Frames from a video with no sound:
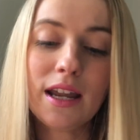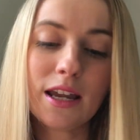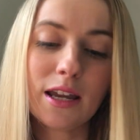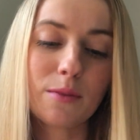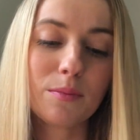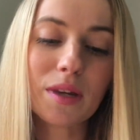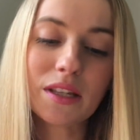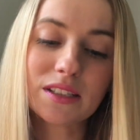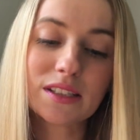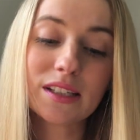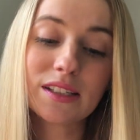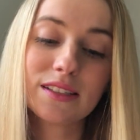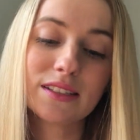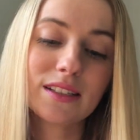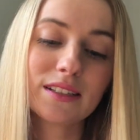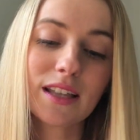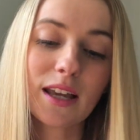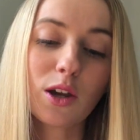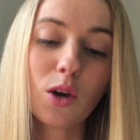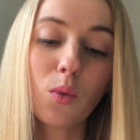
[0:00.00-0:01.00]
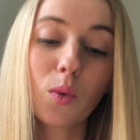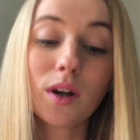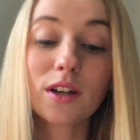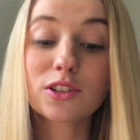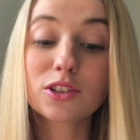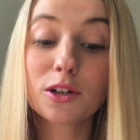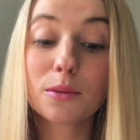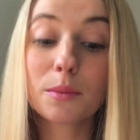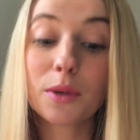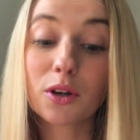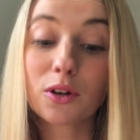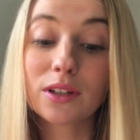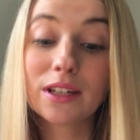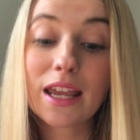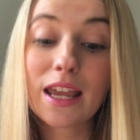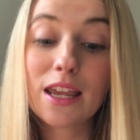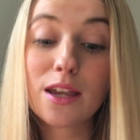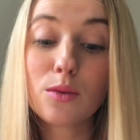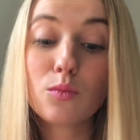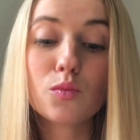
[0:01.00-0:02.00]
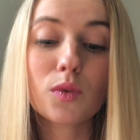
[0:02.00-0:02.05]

It basically says like, what is her middle name,